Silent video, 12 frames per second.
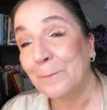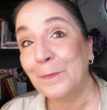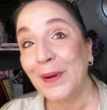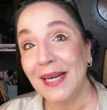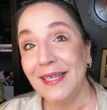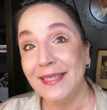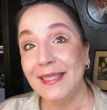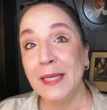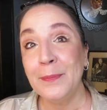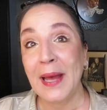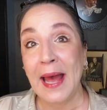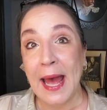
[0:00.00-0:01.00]

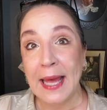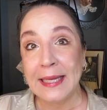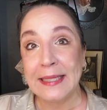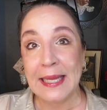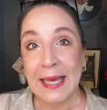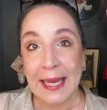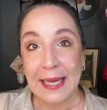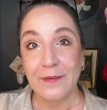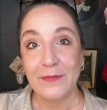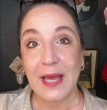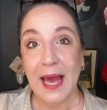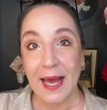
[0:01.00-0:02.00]
Pretty badly,
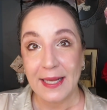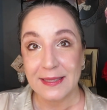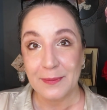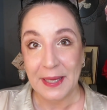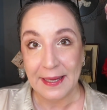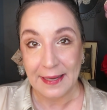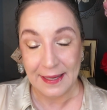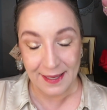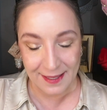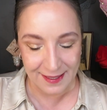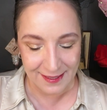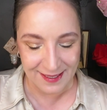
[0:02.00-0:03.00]
if you ask me.
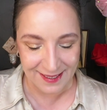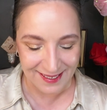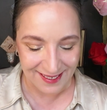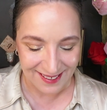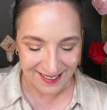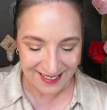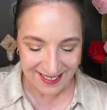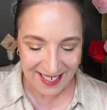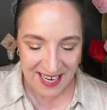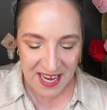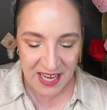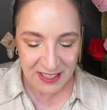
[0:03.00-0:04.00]

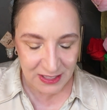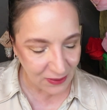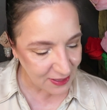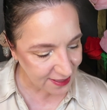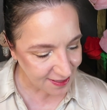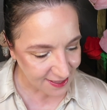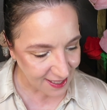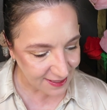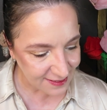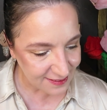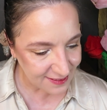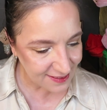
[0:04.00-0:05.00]
So as I
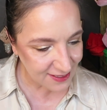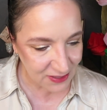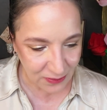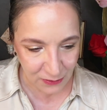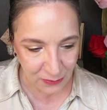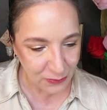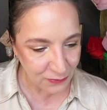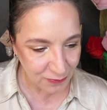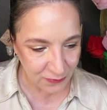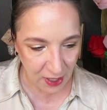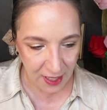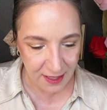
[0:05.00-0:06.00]
said, go
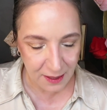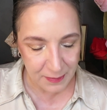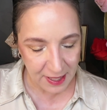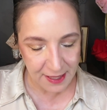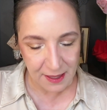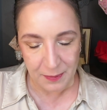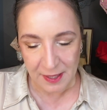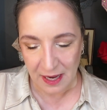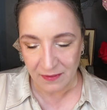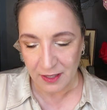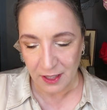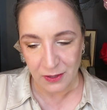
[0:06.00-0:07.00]
find the makeup you
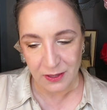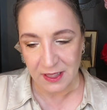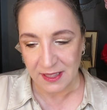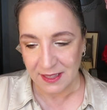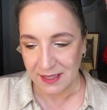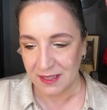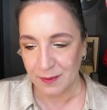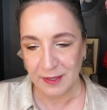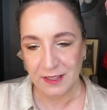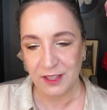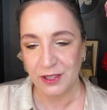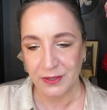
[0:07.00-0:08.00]
haven't used in 6
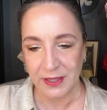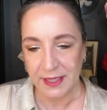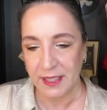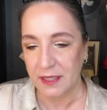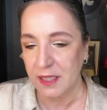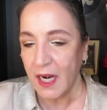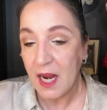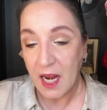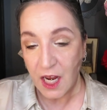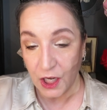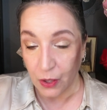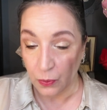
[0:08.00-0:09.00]
months to a year.
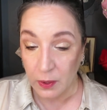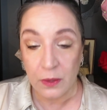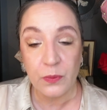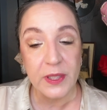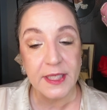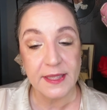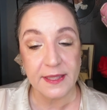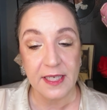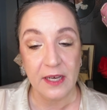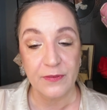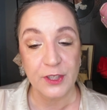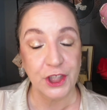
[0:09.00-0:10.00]
You will
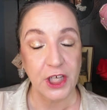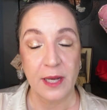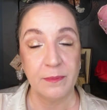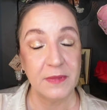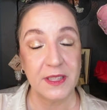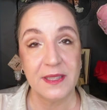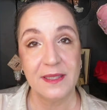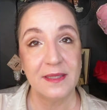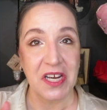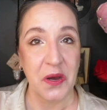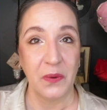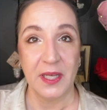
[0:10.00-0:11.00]
rediscover gems, I
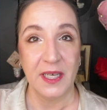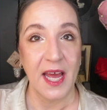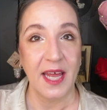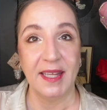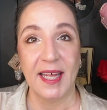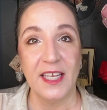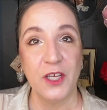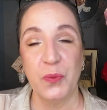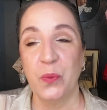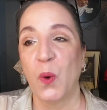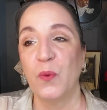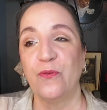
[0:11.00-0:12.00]
know it, and then you
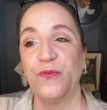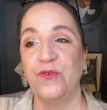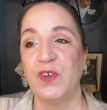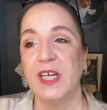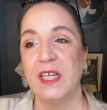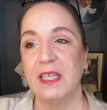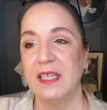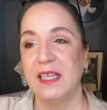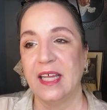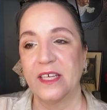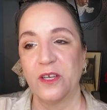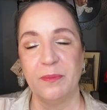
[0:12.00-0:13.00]
won't feel
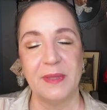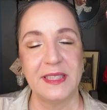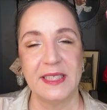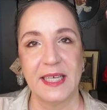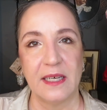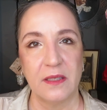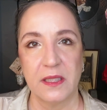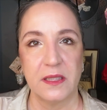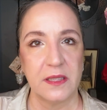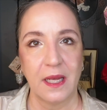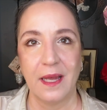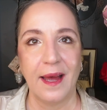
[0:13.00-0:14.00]
like you're missing out,
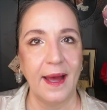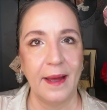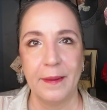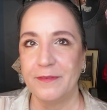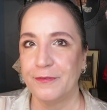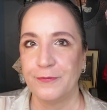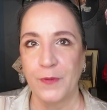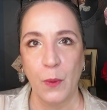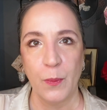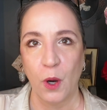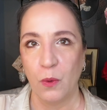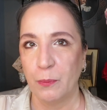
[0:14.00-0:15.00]
because I have
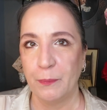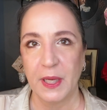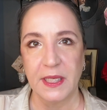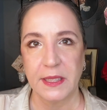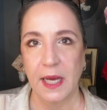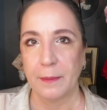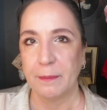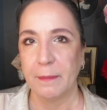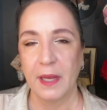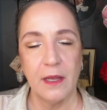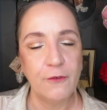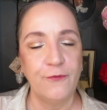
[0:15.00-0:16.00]
FOMO, big time.
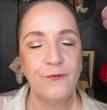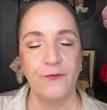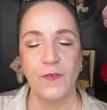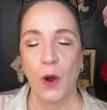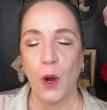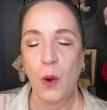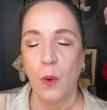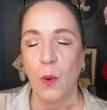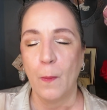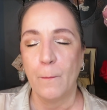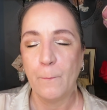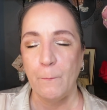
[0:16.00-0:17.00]

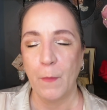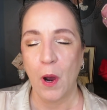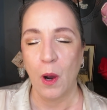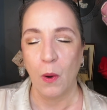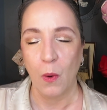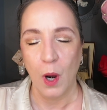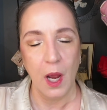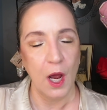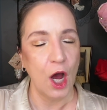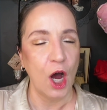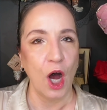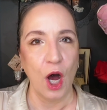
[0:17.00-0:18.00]
FOMO.
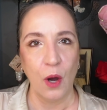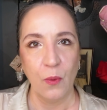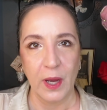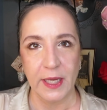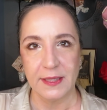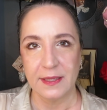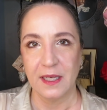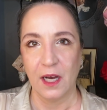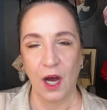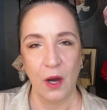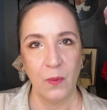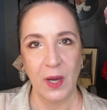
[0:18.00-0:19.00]
Always
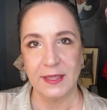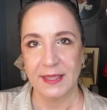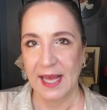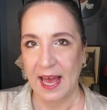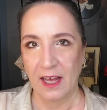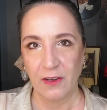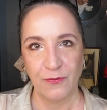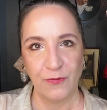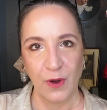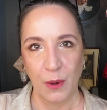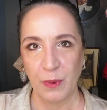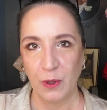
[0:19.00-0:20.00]
had
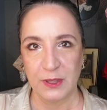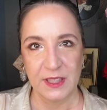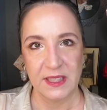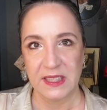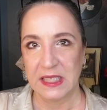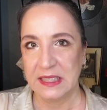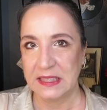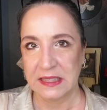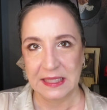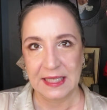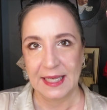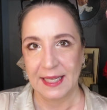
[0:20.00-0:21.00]
FOMO since a little
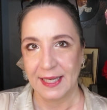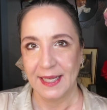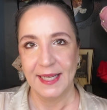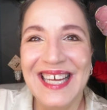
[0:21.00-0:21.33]
kid.